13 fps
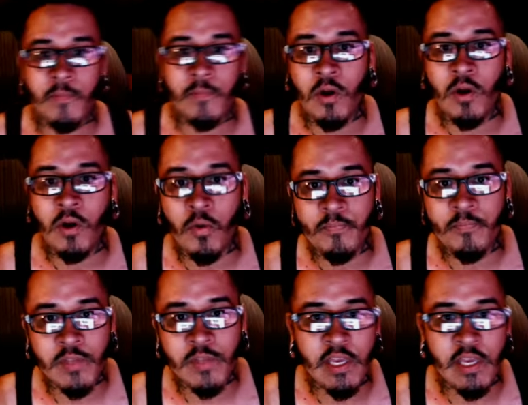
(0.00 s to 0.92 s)
know
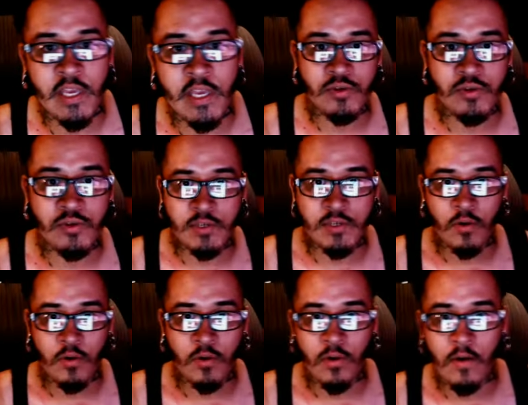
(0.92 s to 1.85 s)
teasers you know
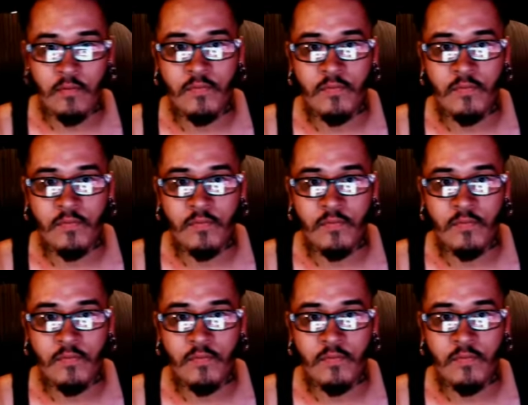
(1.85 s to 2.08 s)
of